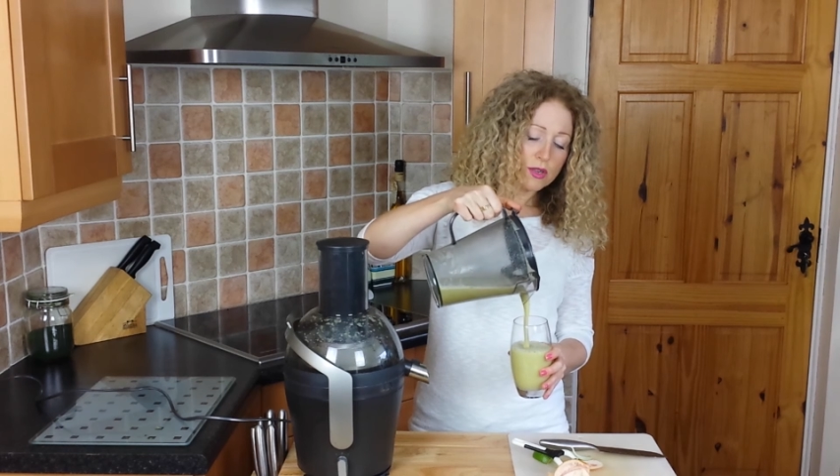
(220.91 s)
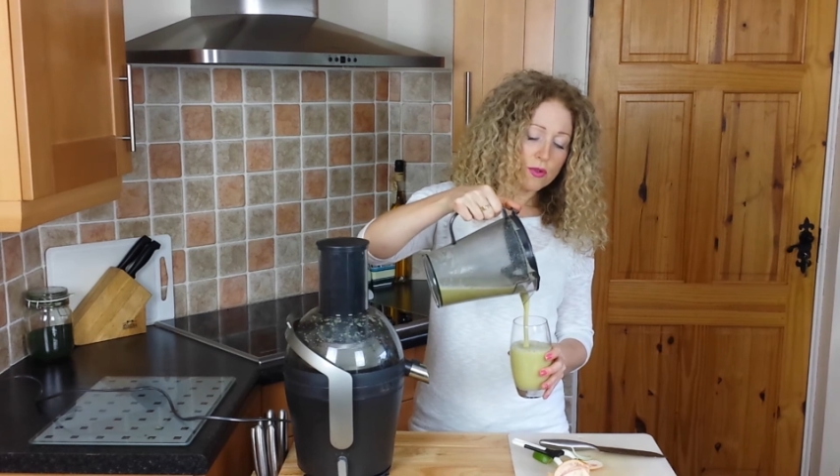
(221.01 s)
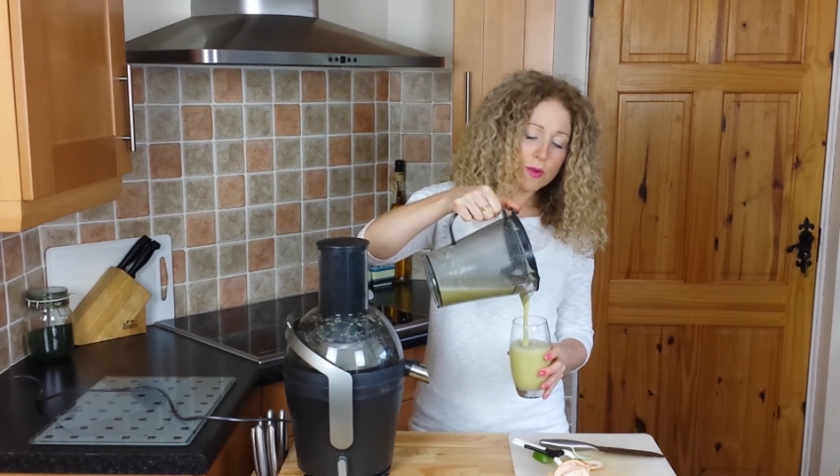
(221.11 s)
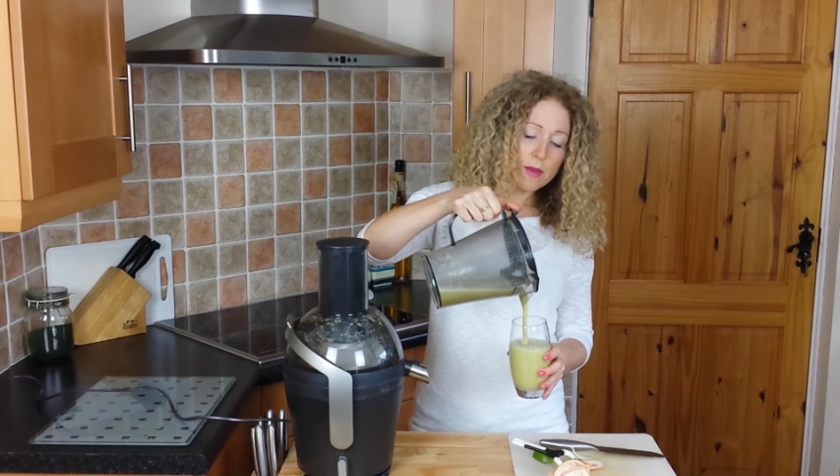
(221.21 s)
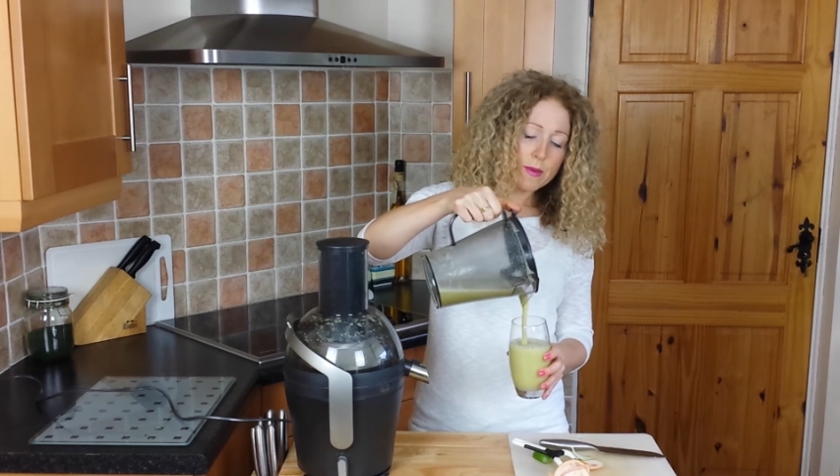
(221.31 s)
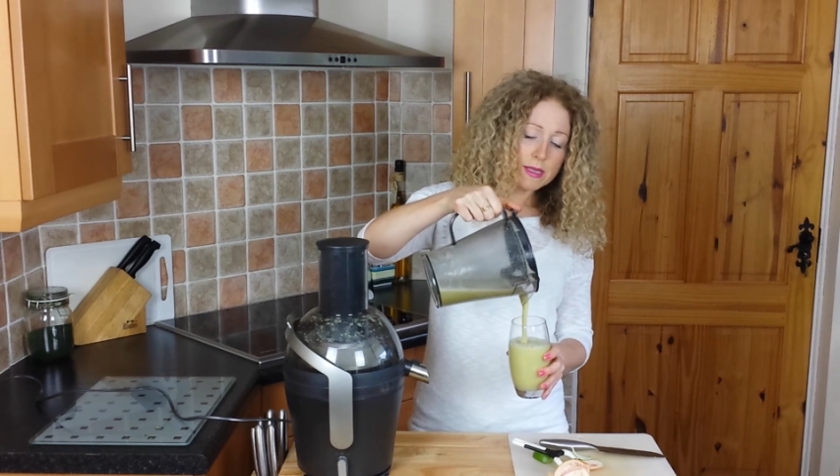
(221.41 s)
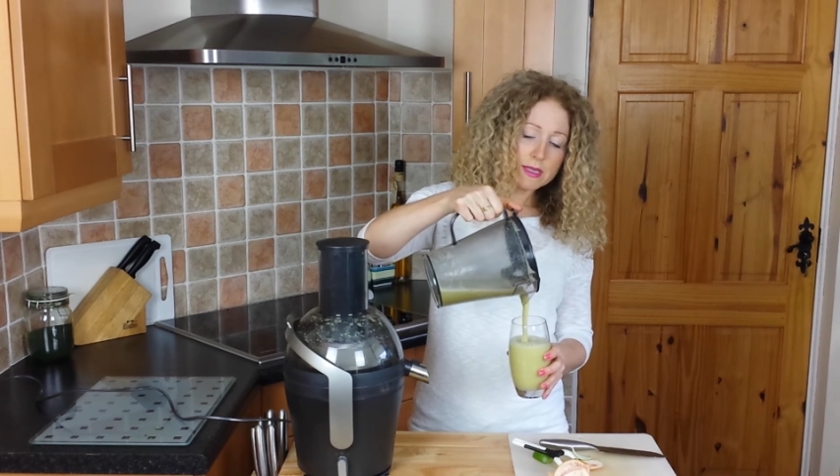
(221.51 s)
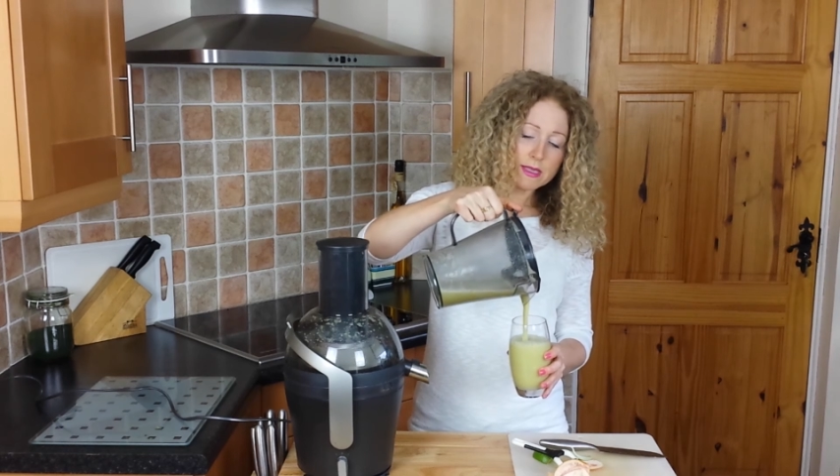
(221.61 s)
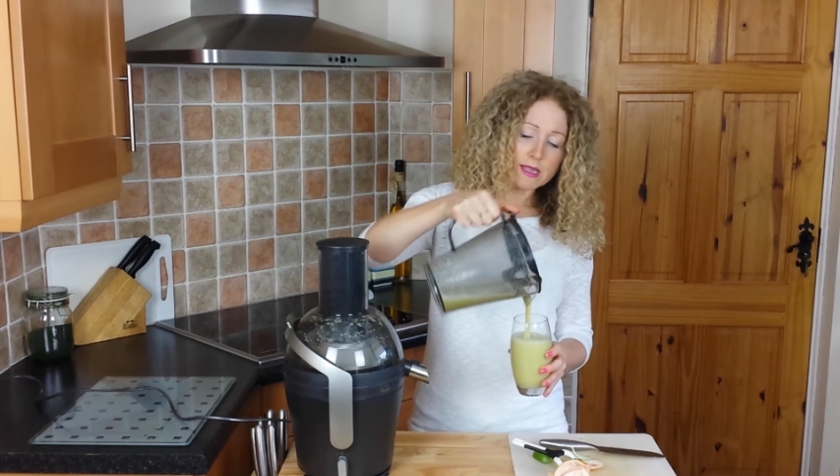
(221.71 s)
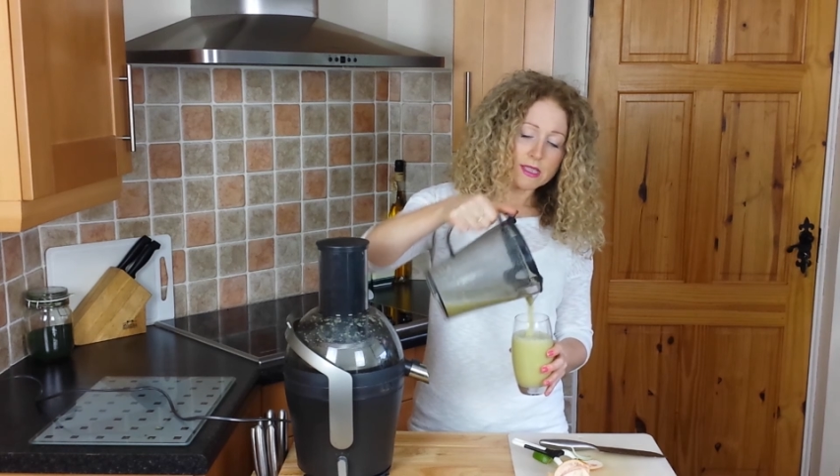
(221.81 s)
A great way to
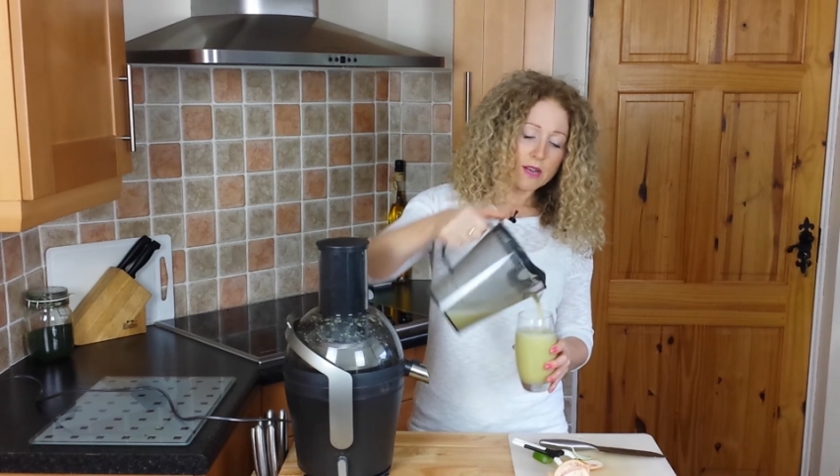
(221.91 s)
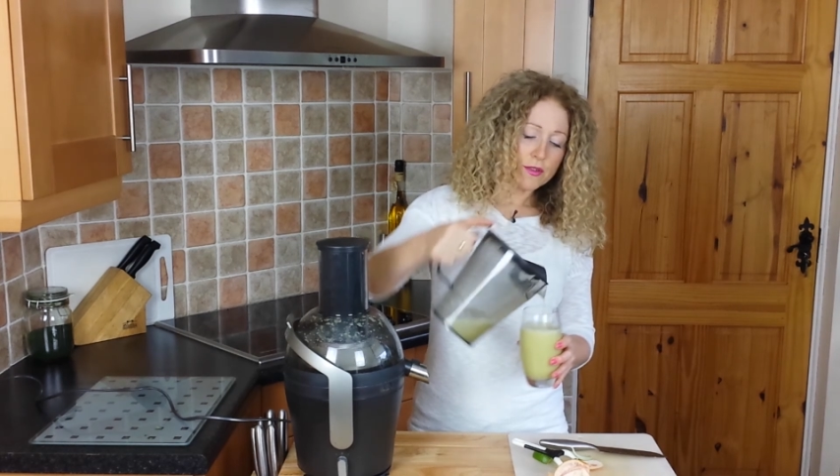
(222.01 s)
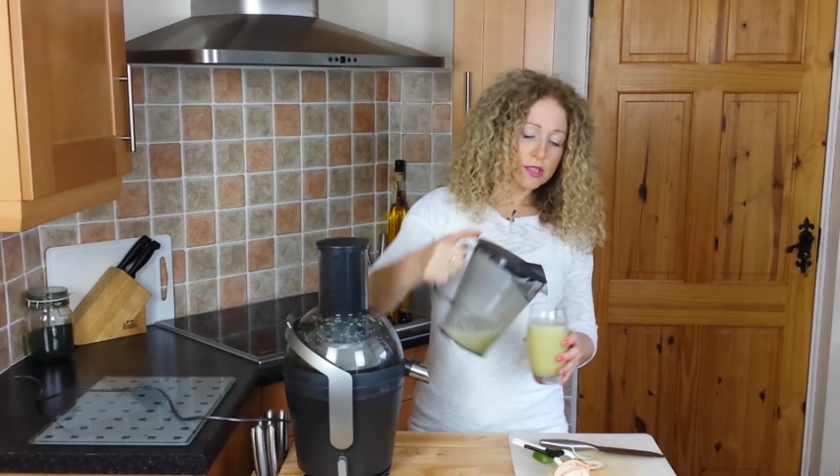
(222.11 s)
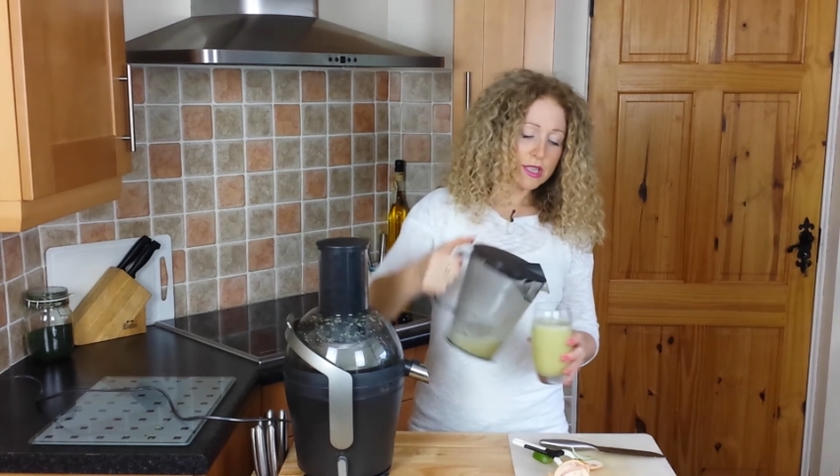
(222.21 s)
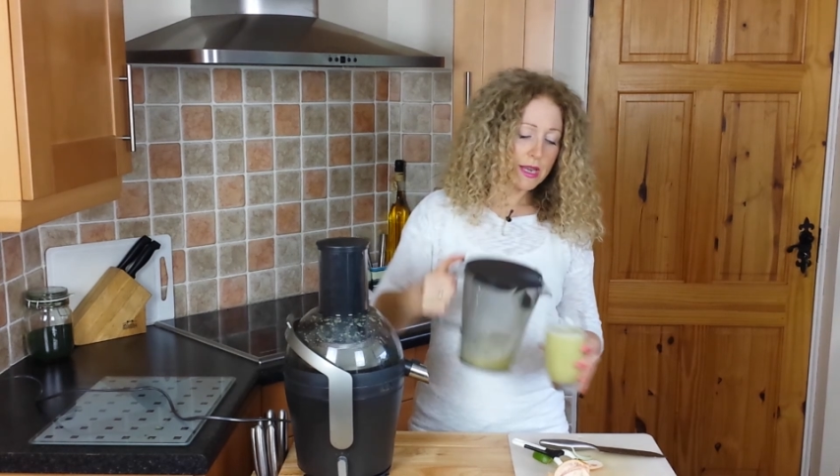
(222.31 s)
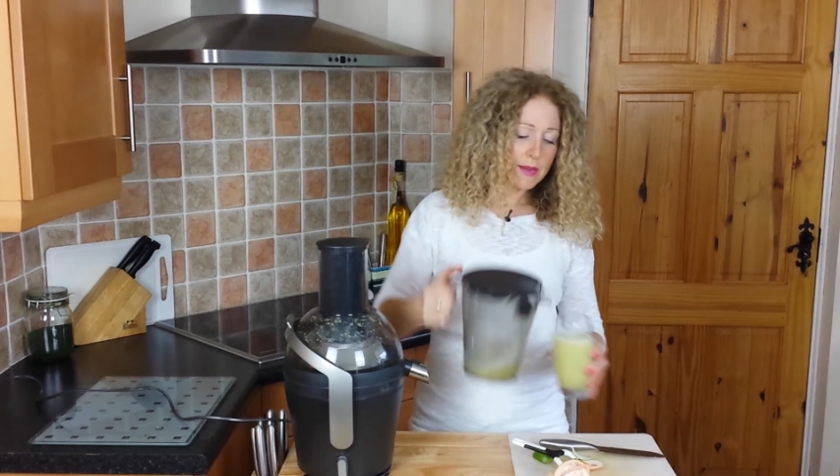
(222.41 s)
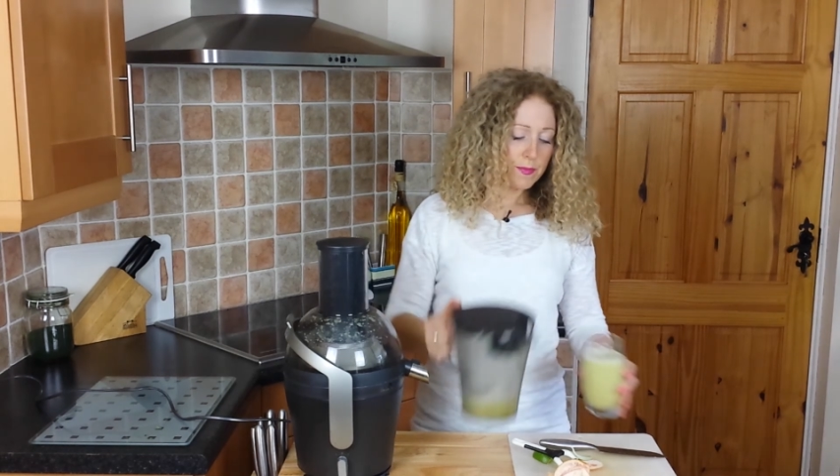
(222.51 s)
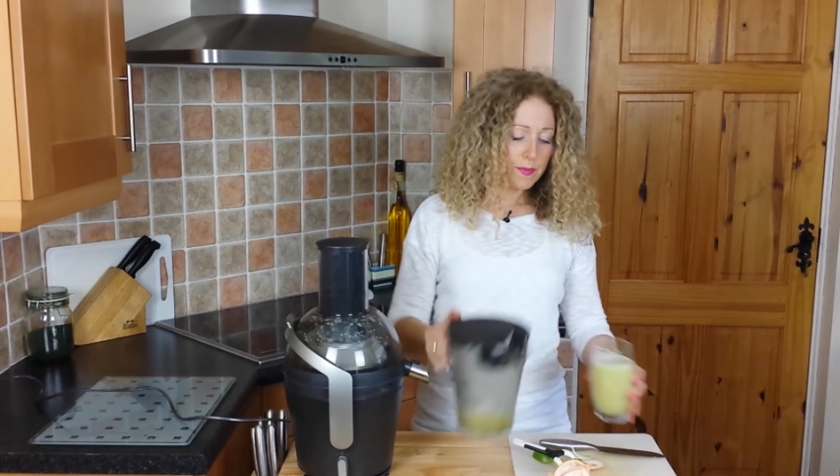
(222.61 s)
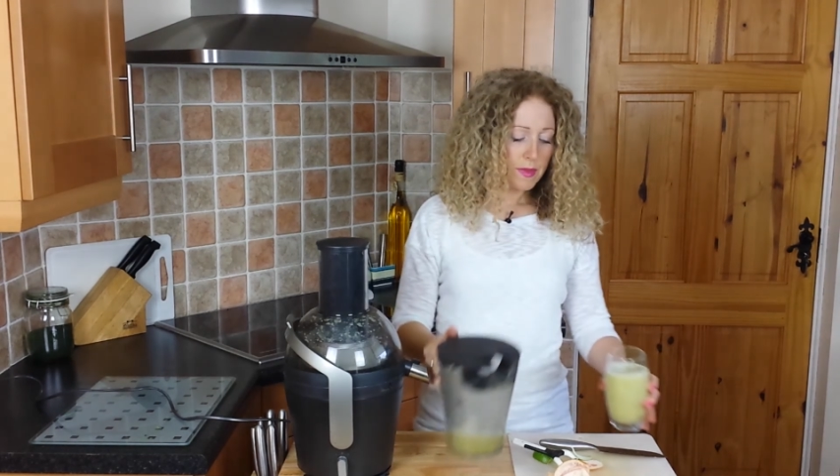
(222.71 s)
start off your day.